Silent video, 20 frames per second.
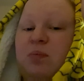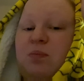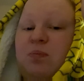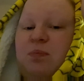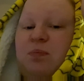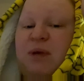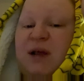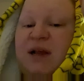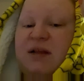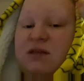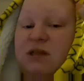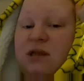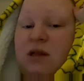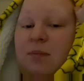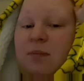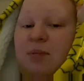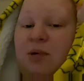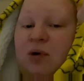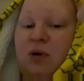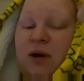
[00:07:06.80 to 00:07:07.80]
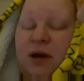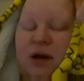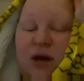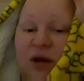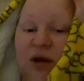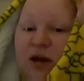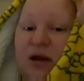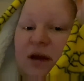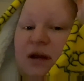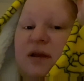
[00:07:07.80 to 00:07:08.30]
basically putting her
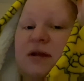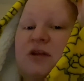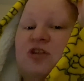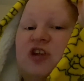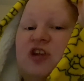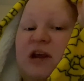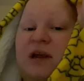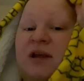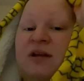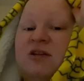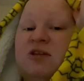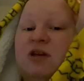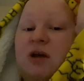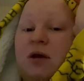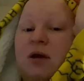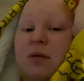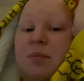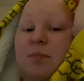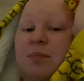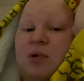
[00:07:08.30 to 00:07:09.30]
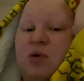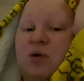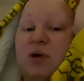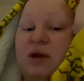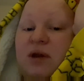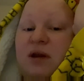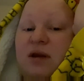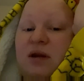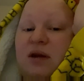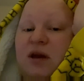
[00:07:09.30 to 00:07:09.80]
in danger,
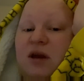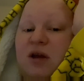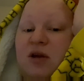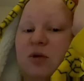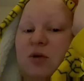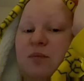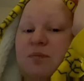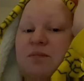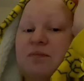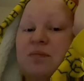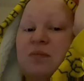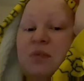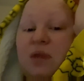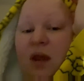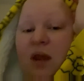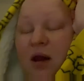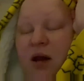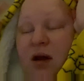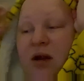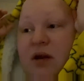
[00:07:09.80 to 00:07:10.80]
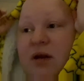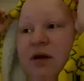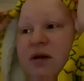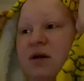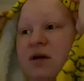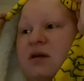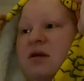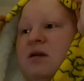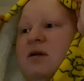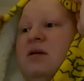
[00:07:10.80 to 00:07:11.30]
putting her
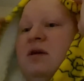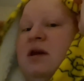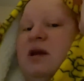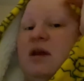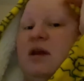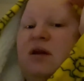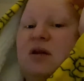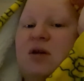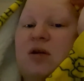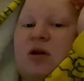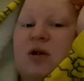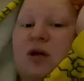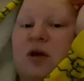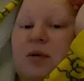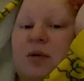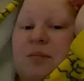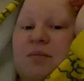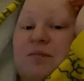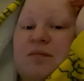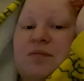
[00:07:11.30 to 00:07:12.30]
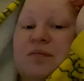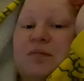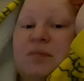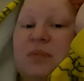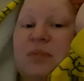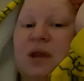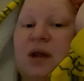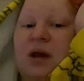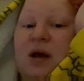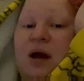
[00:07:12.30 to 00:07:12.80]
near
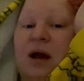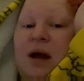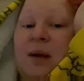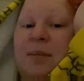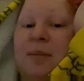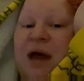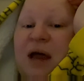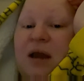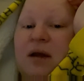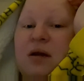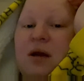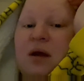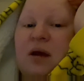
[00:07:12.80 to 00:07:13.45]
a man.